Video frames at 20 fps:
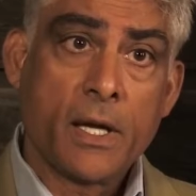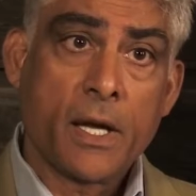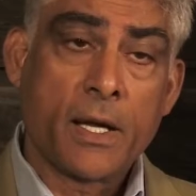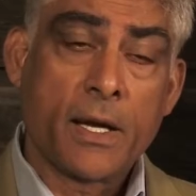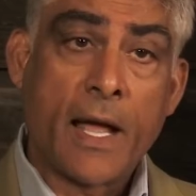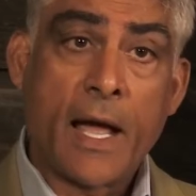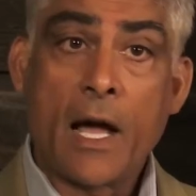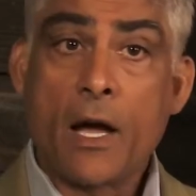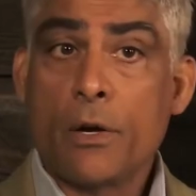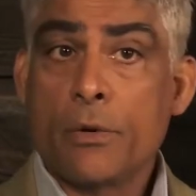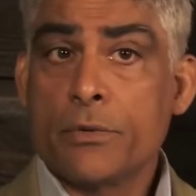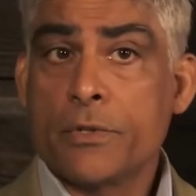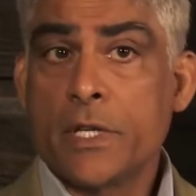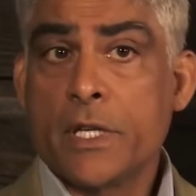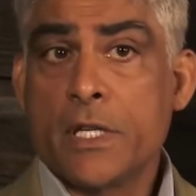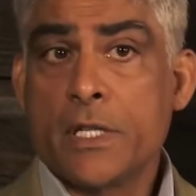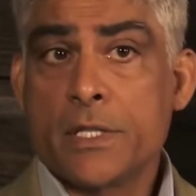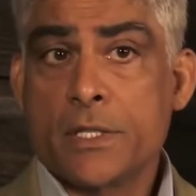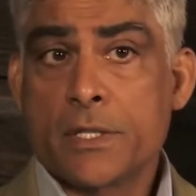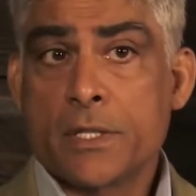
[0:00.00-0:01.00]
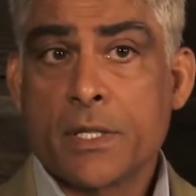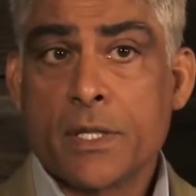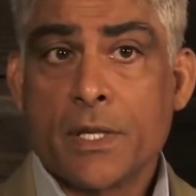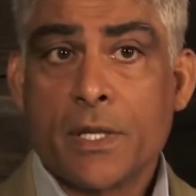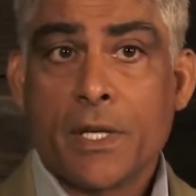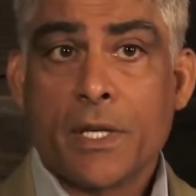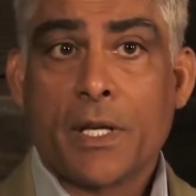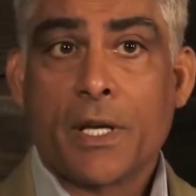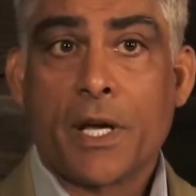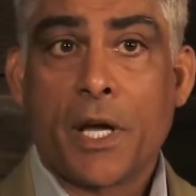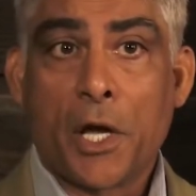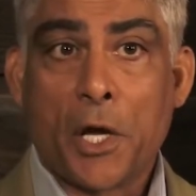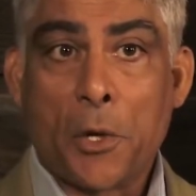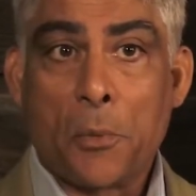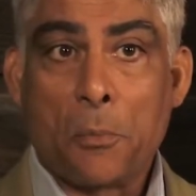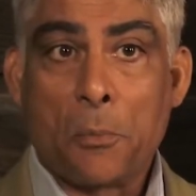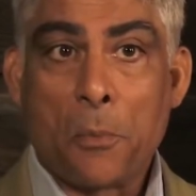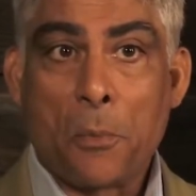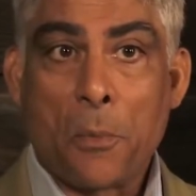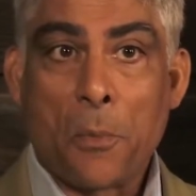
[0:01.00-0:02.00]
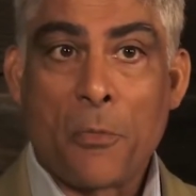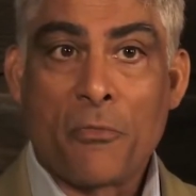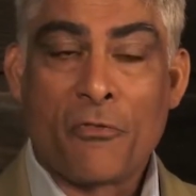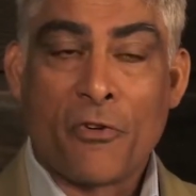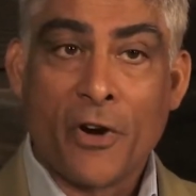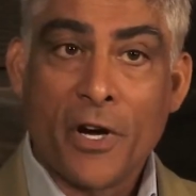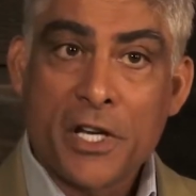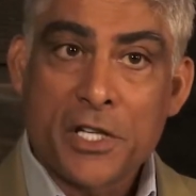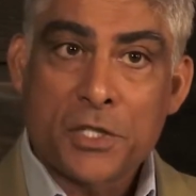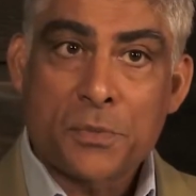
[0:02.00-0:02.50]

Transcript: and how these very